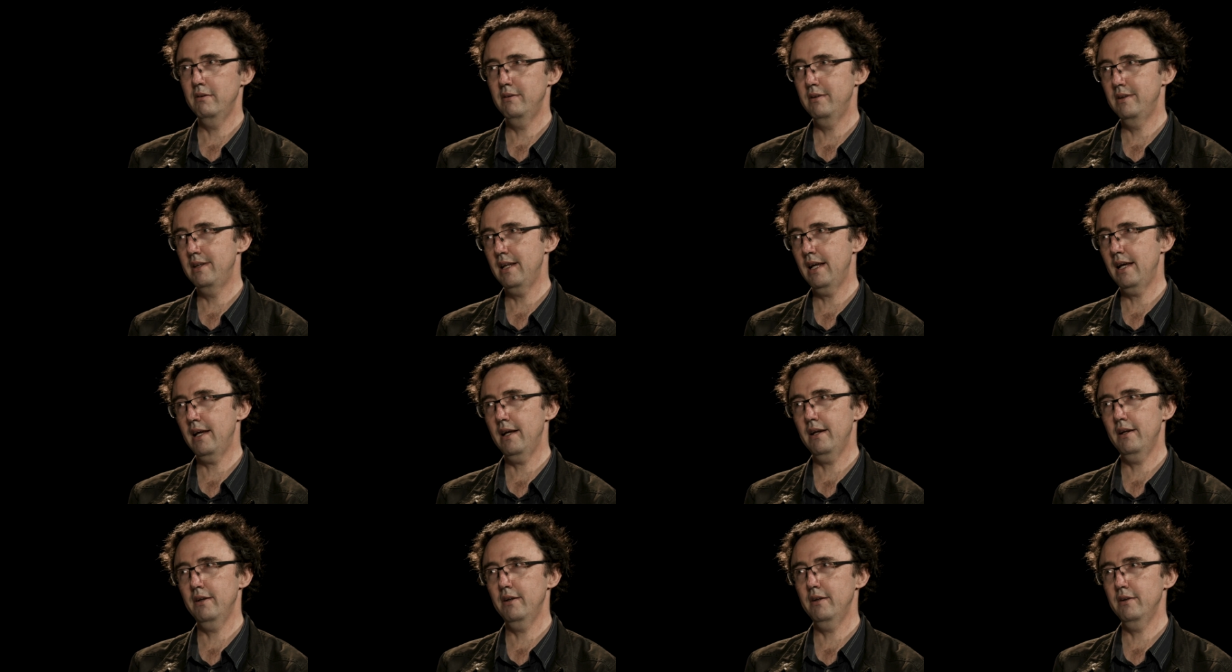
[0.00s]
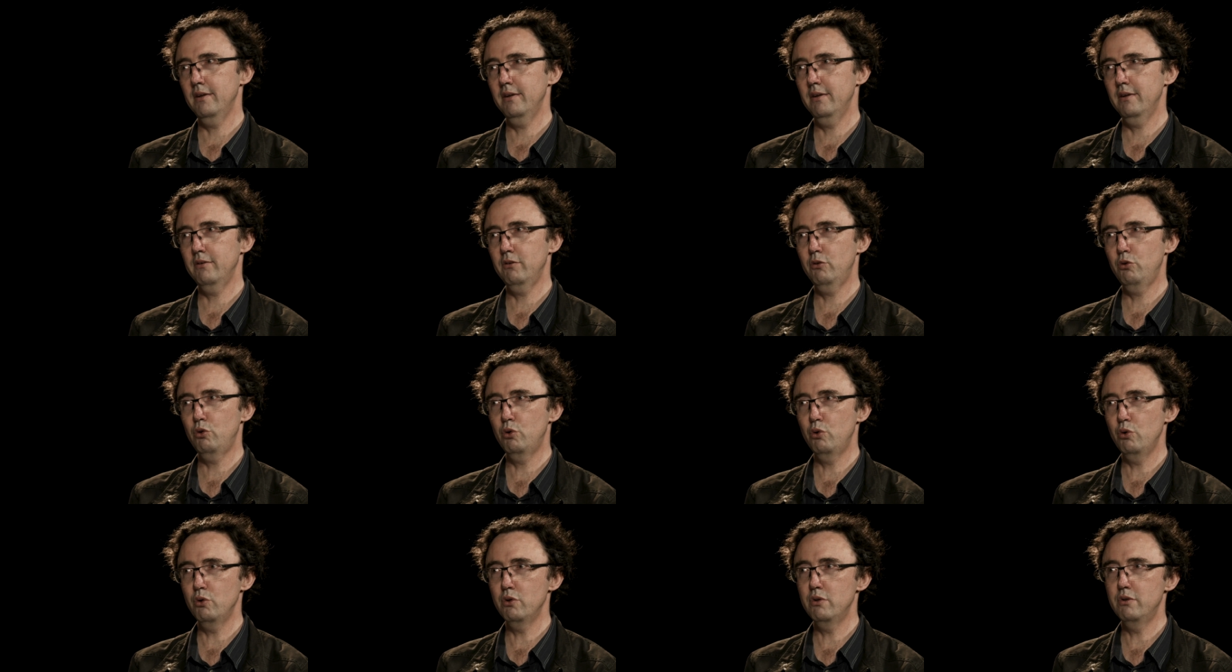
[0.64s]
that
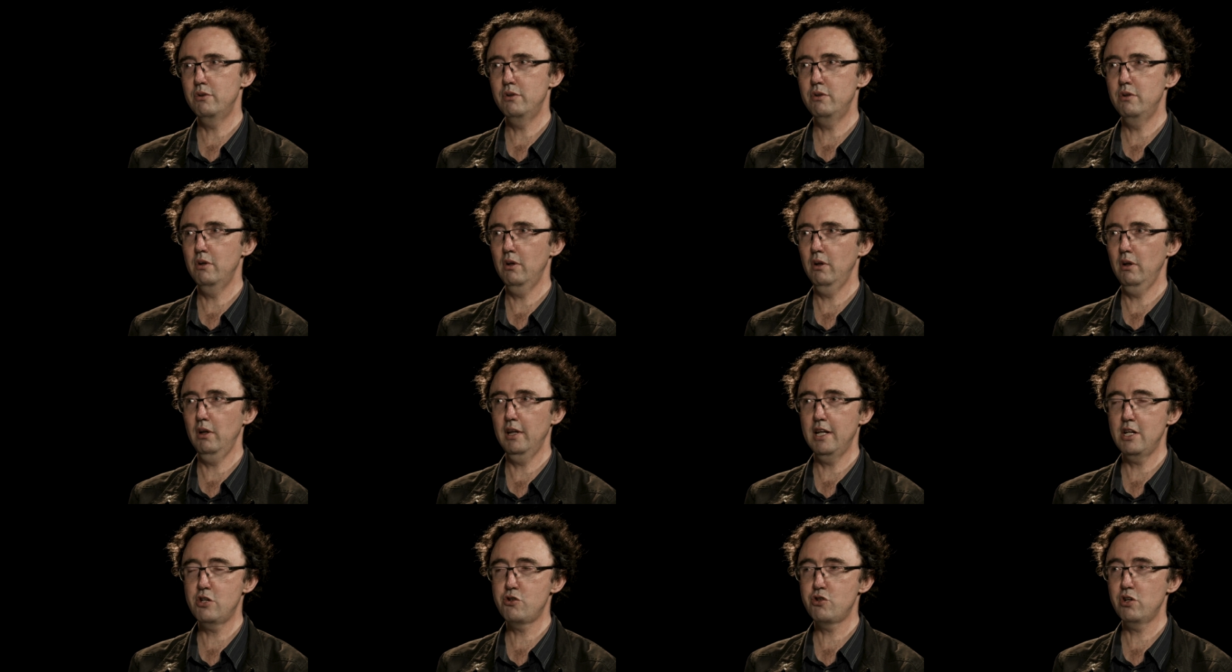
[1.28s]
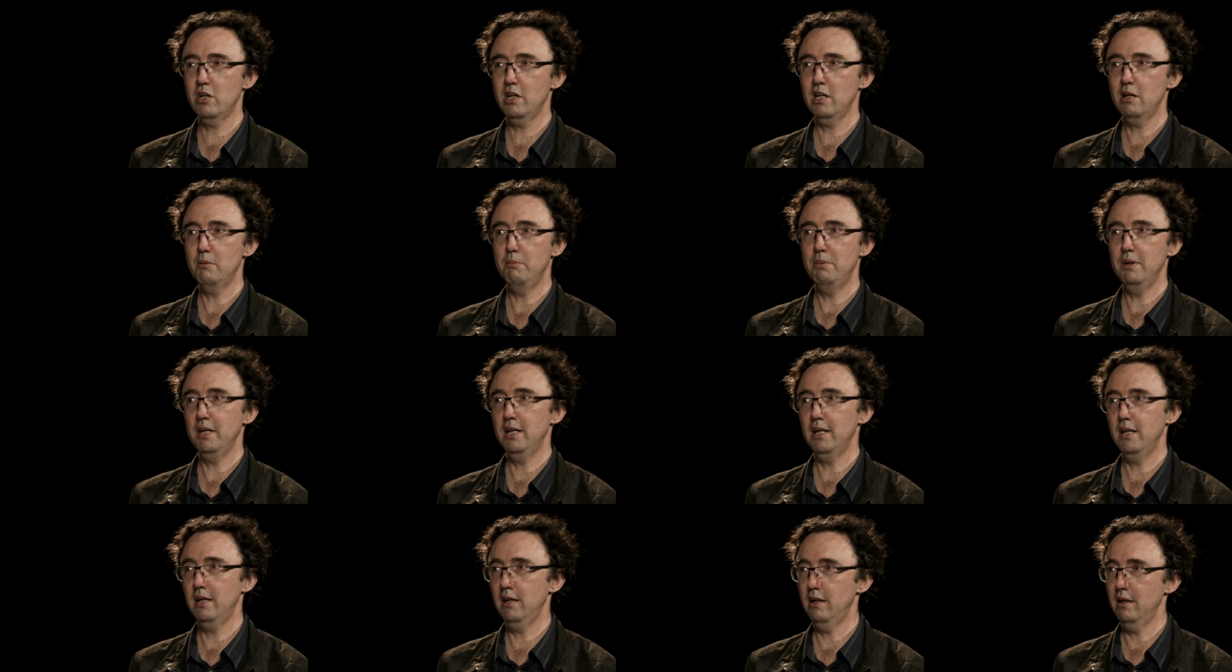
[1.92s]
could literally
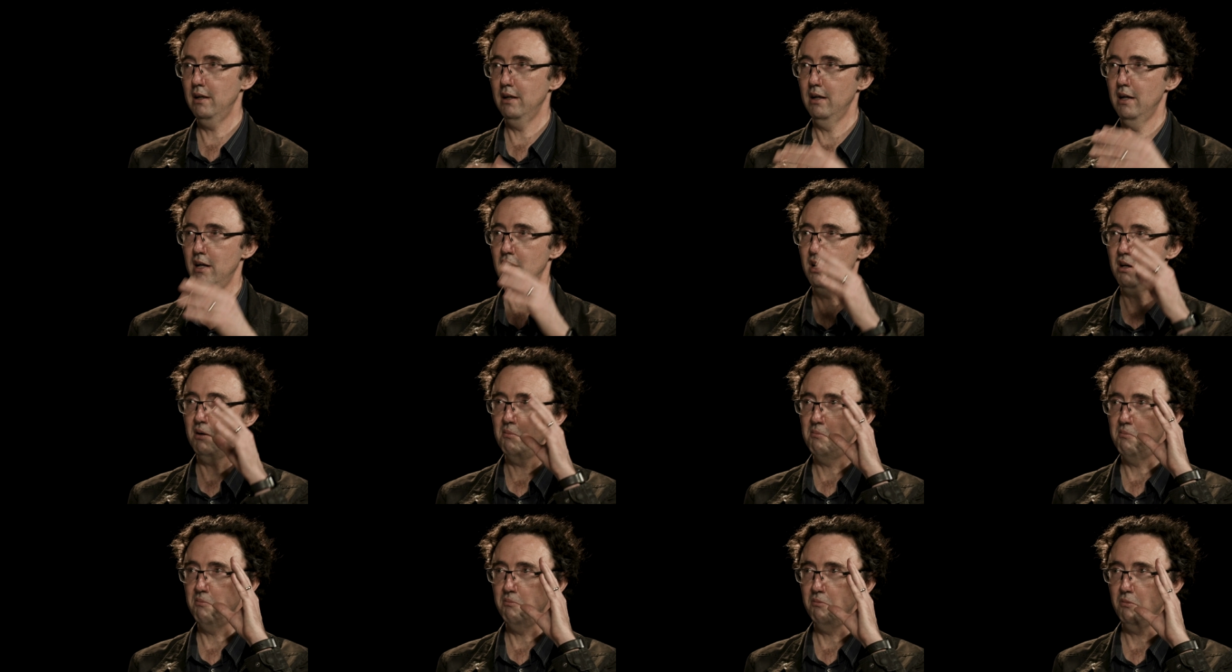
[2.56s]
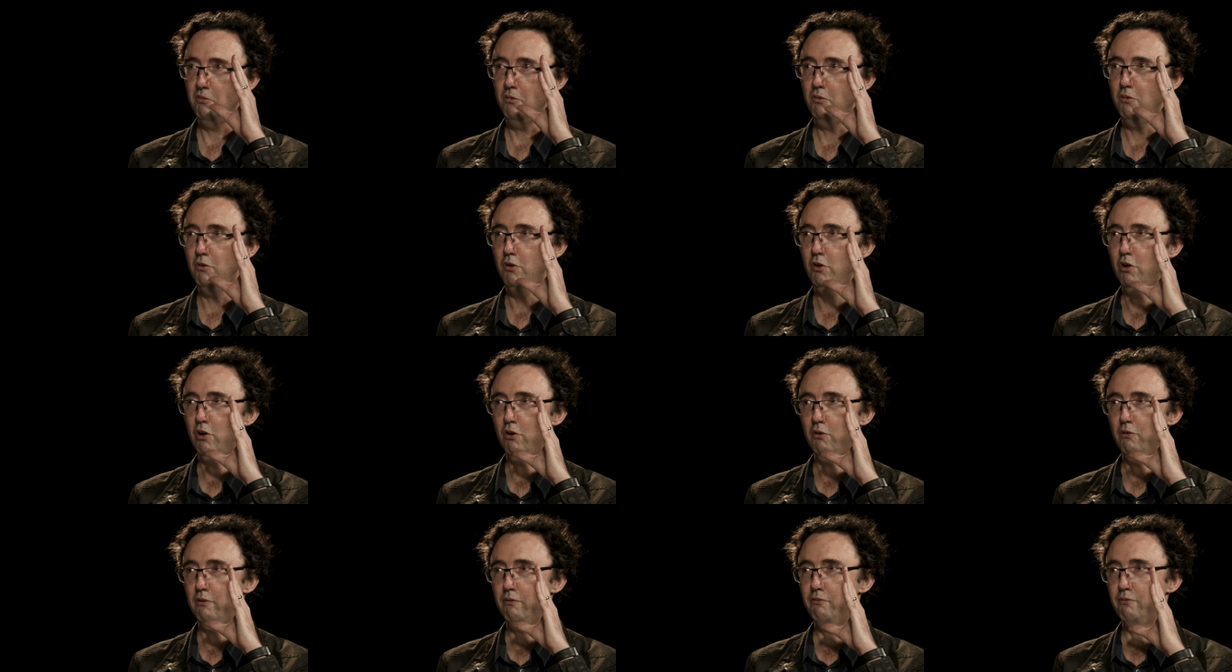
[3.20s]
be, um, you
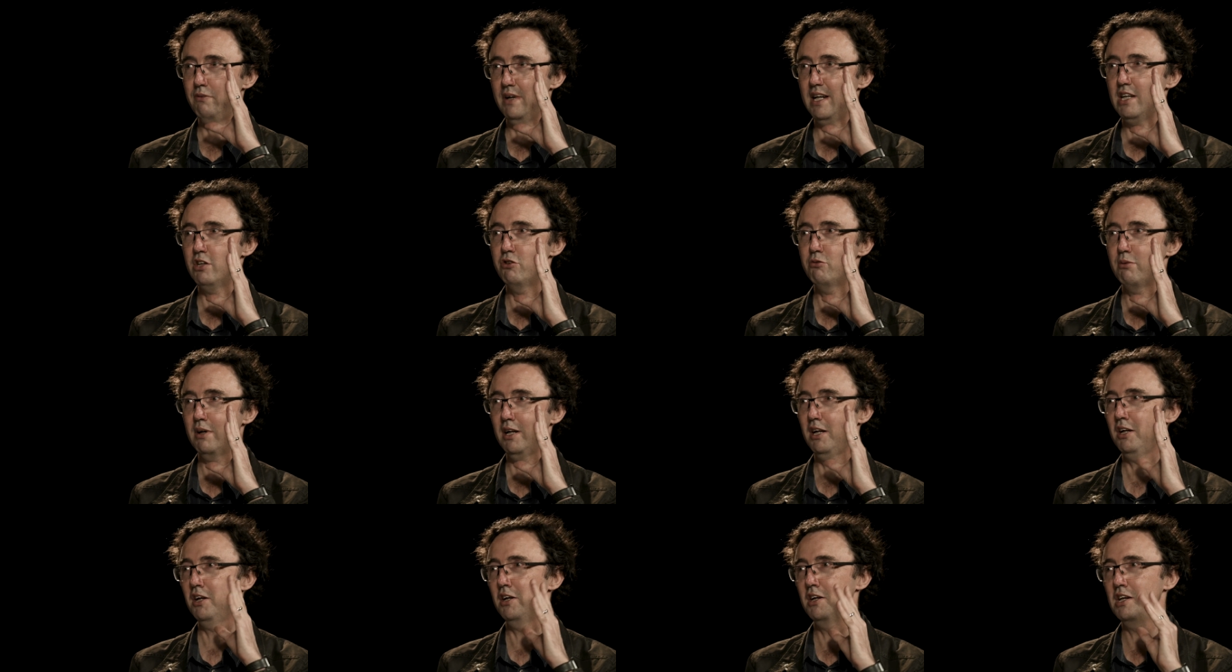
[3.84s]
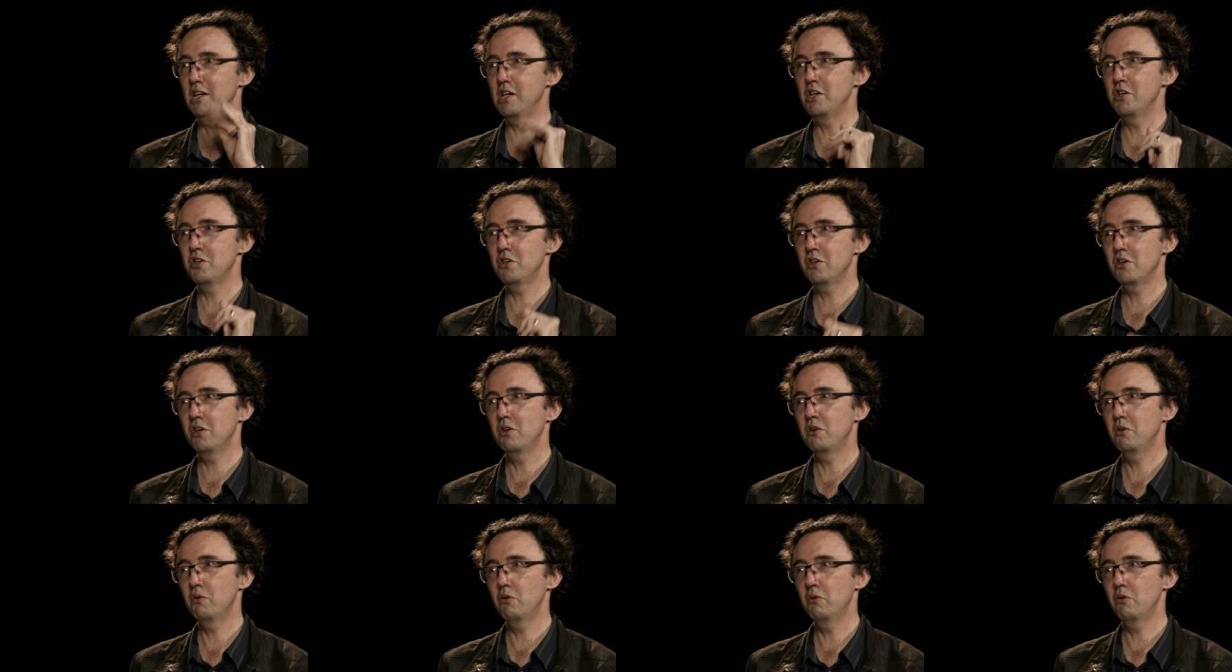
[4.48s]
know, face recognition